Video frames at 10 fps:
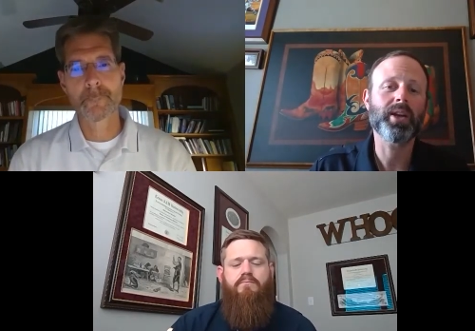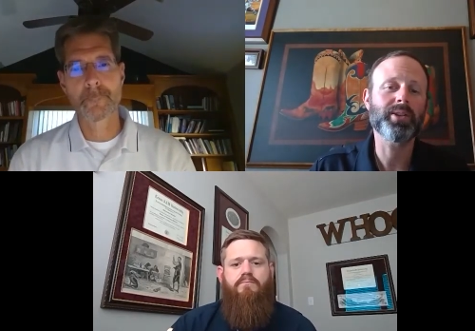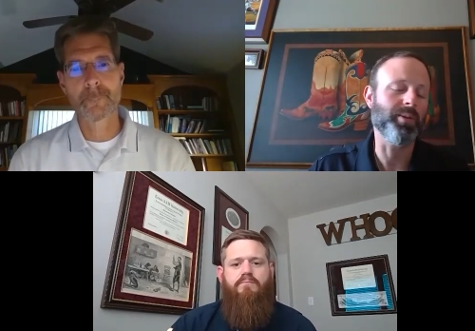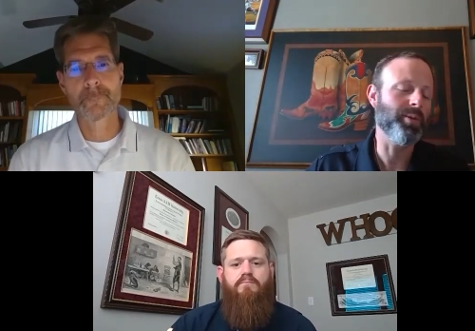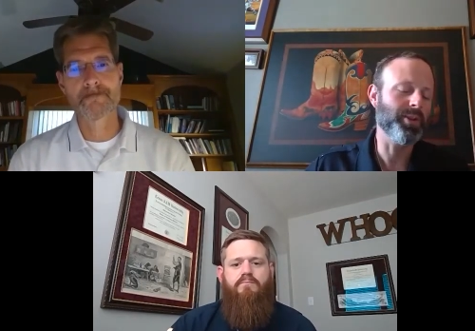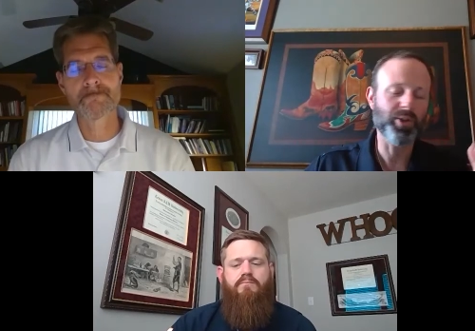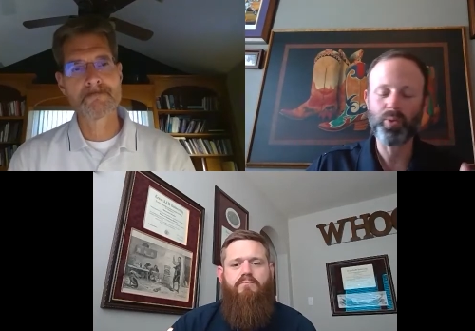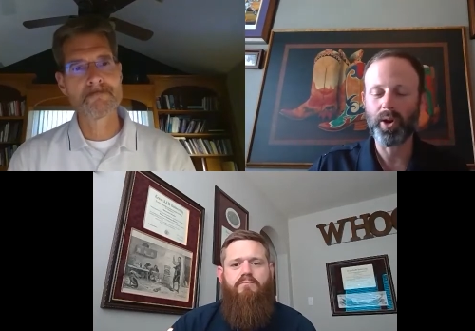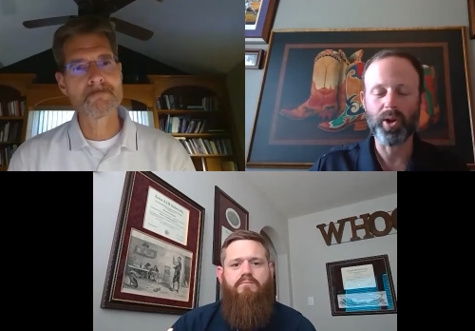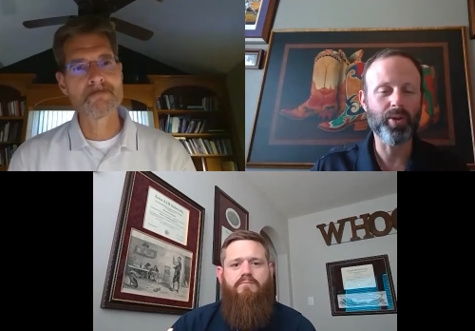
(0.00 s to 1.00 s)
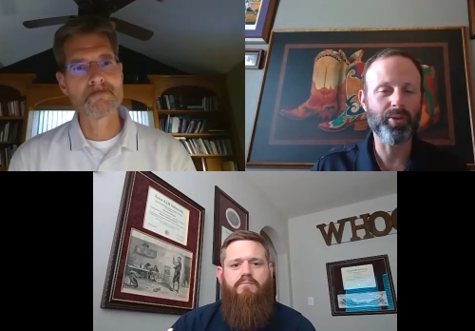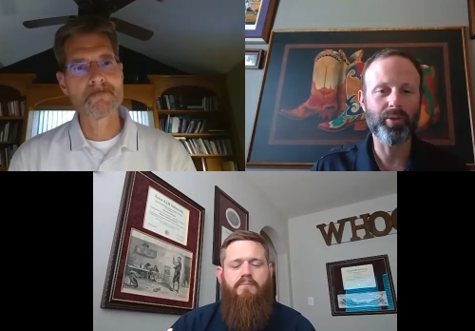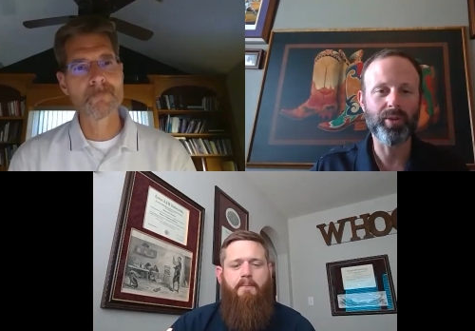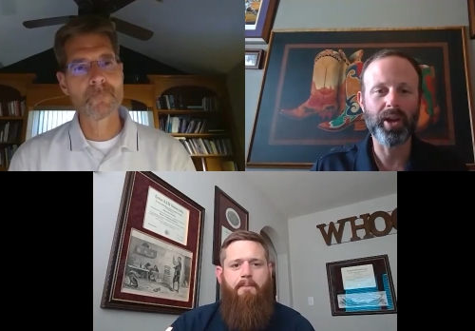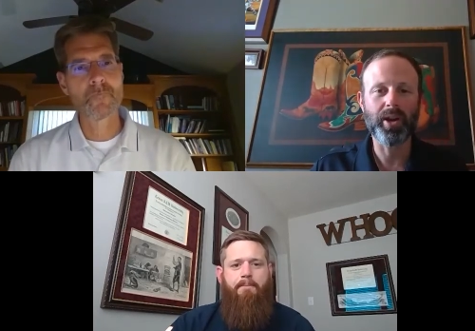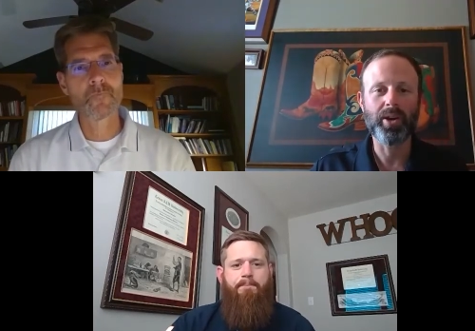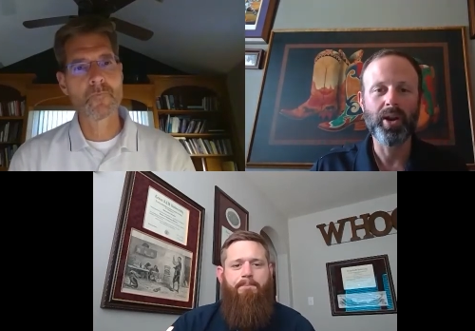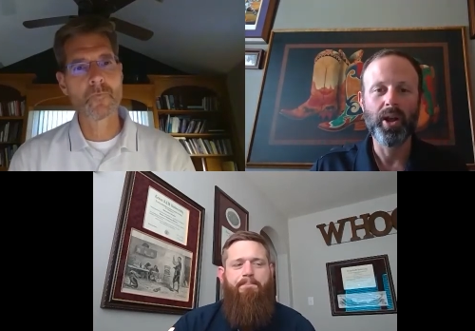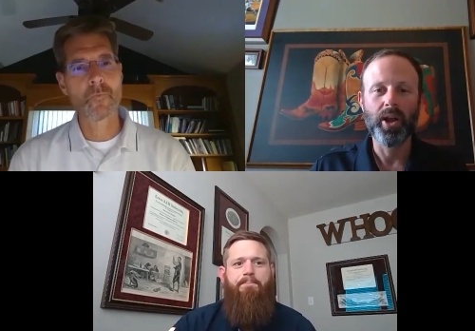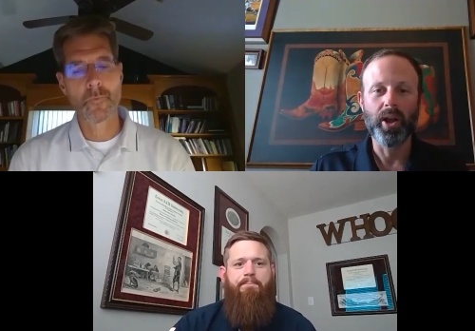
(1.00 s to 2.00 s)
Speaker 1: So we would just want to go through there,
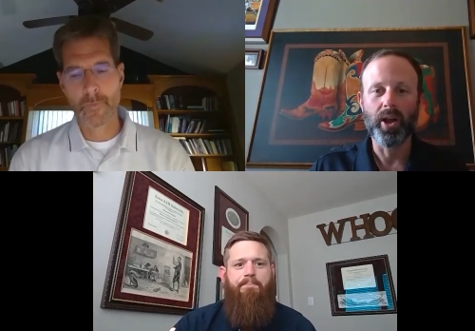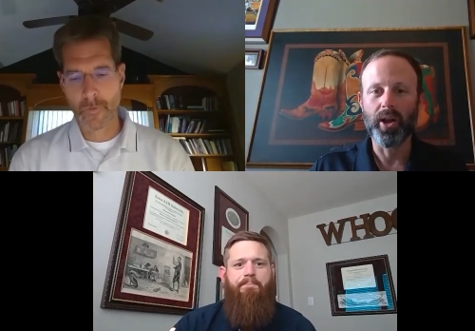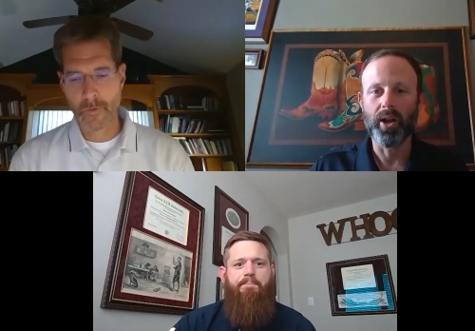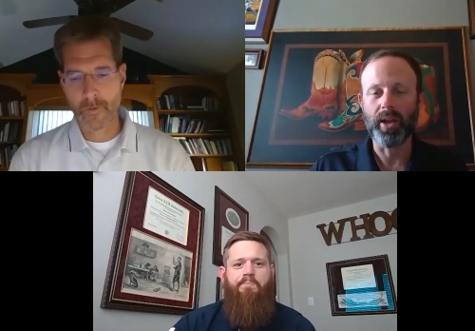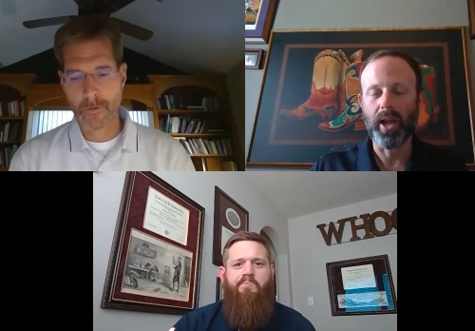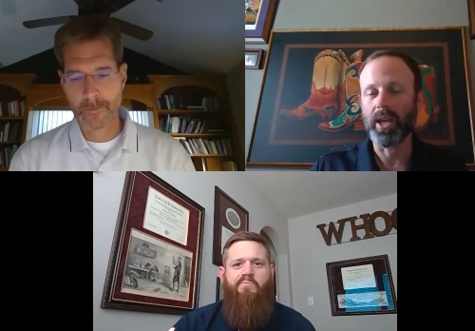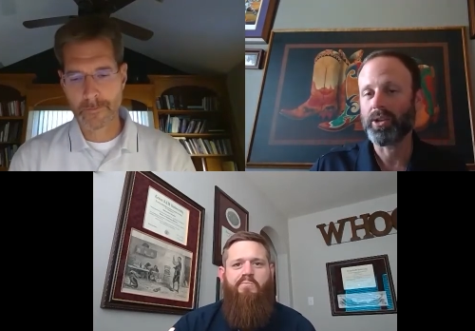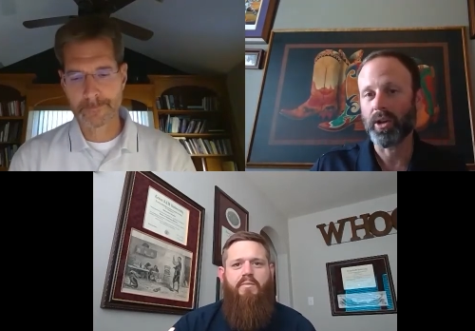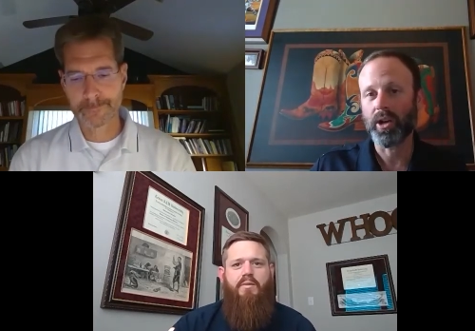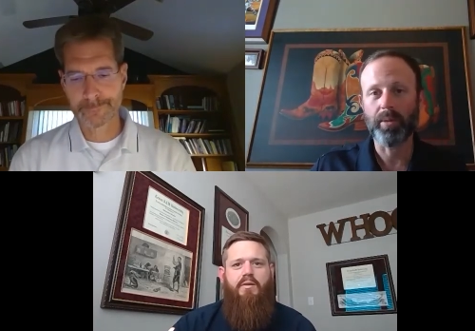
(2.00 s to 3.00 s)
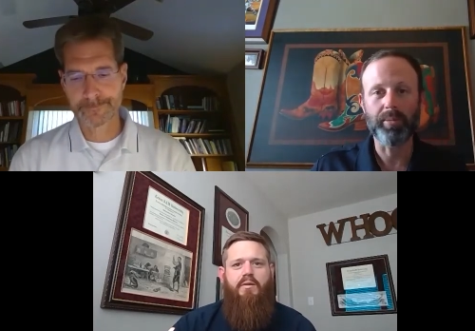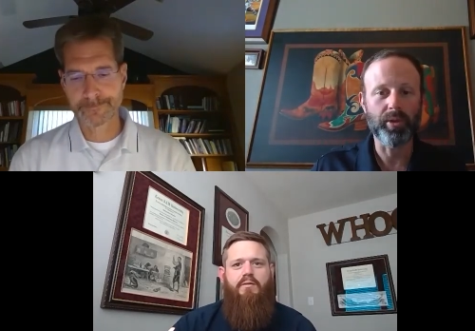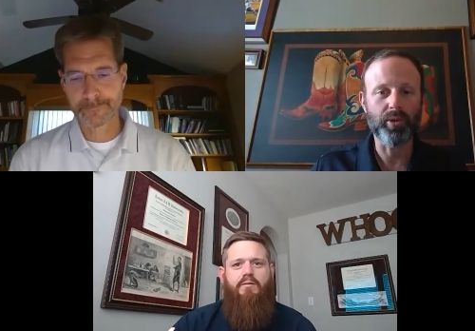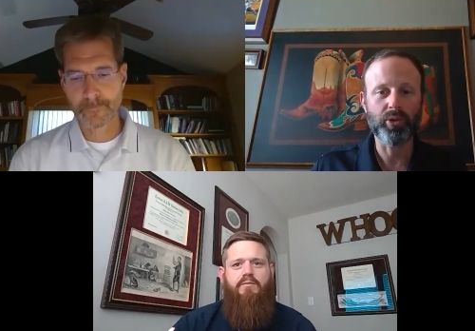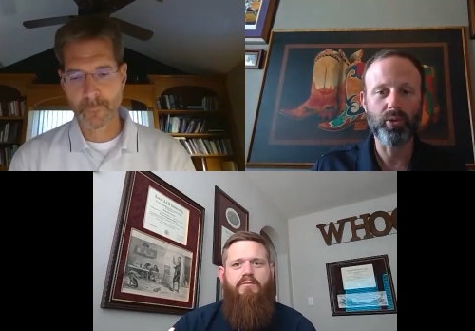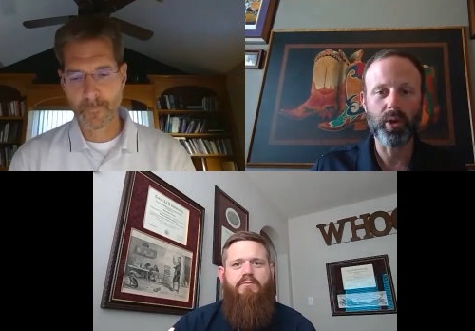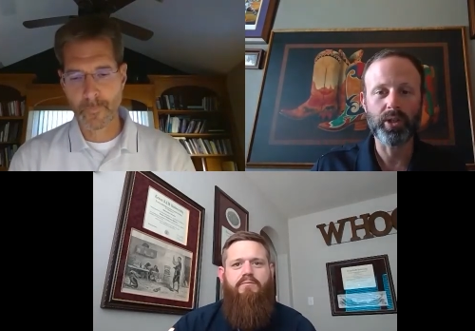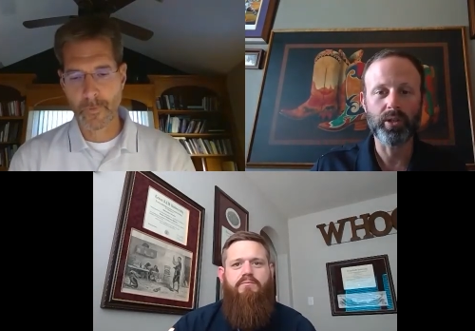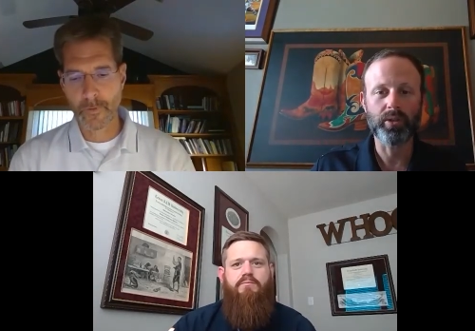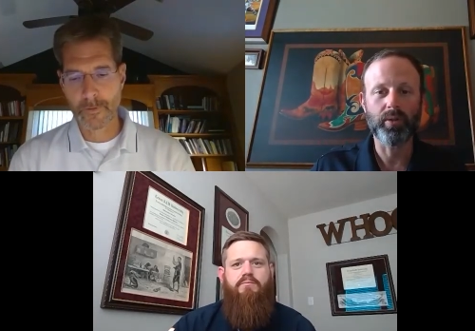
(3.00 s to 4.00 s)
uh, answer a couple of those
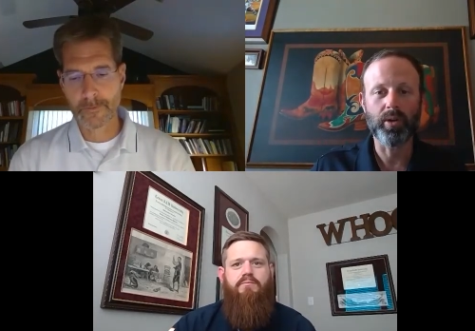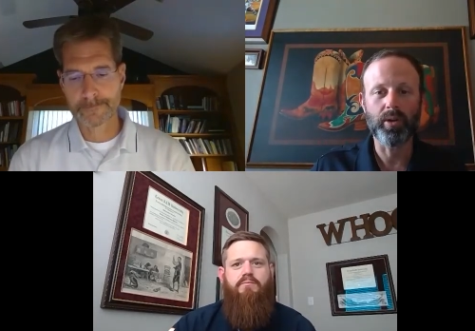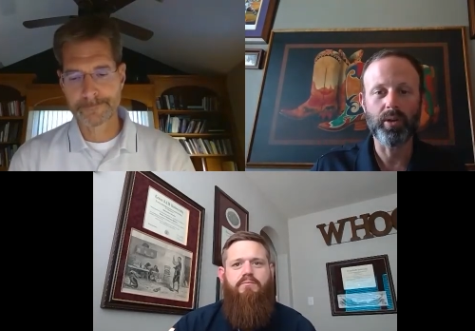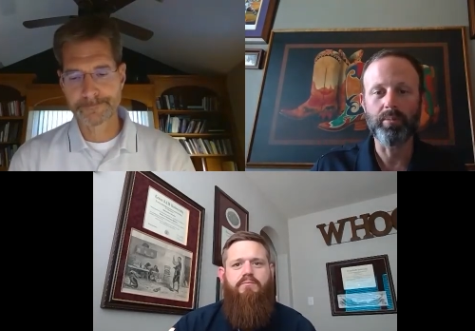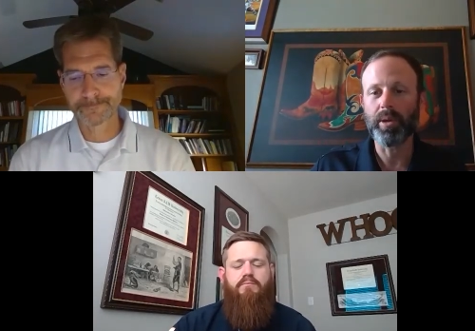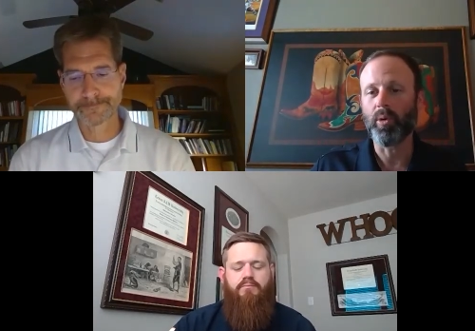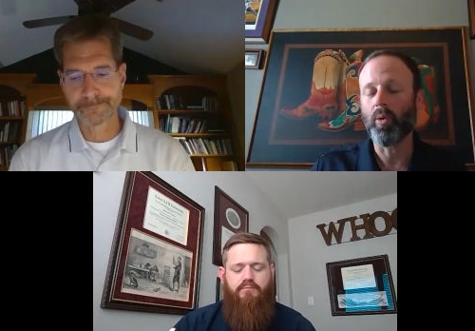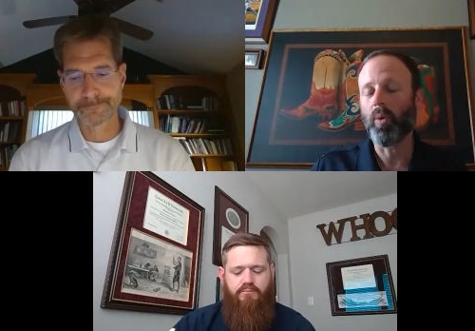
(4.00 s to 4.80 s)
questions for the people